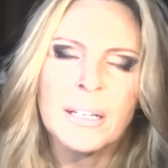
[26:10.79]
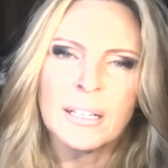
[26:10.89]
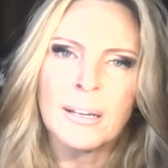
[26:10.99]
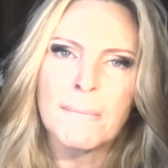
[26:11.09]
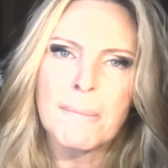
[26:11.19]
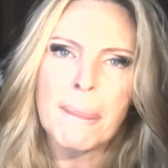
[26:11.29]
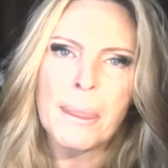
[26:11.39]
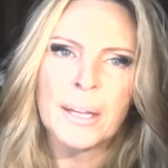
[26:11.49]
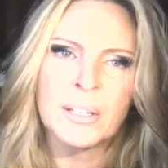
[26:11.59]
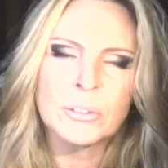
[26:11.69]

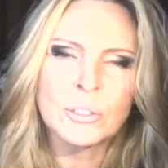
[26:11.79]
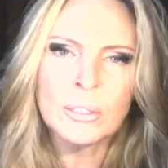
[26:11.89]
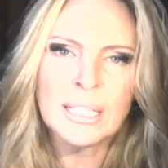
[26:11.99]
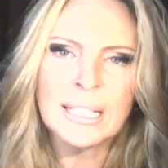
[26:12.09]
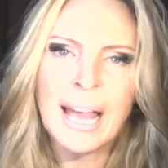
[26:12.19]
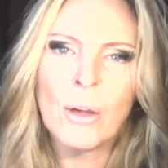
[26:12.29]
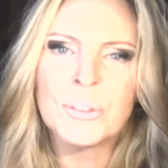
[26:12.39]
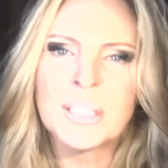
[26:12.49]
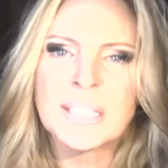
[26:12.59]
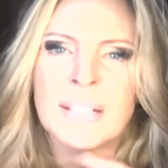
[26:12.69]
to allow
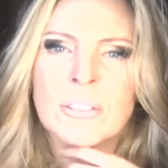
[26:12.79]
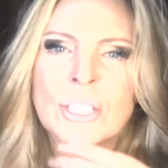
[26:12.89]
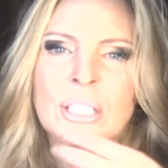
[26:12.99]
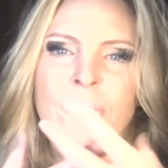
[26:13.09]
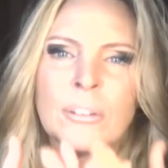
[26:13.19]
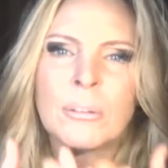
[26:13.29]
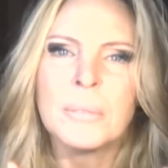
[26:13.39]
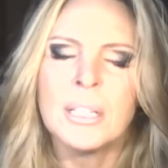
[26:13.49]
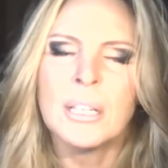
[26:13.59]
this energy from